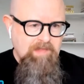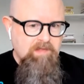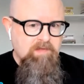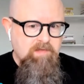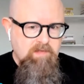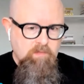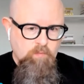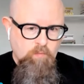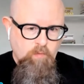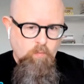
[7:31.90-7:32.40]

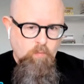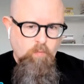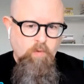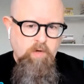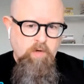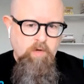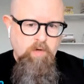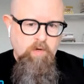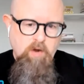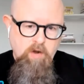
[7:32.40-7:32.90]
main things that
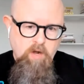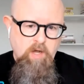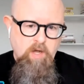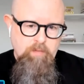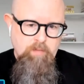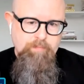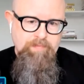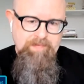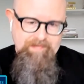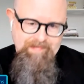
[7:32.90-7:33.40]
we're
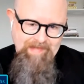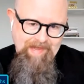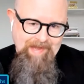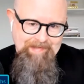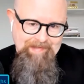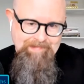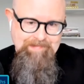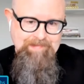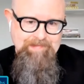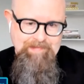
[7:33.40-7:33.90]
working on
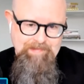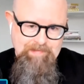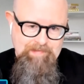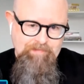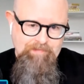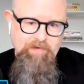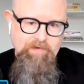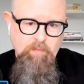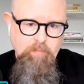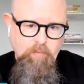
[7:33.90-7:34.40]

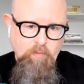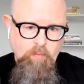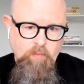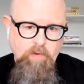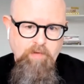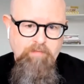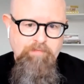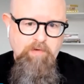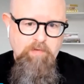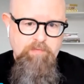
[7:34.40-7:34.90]
besides the
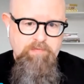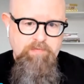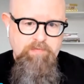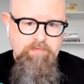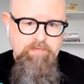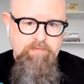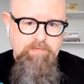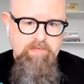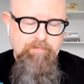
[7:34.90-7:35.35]
developer workflow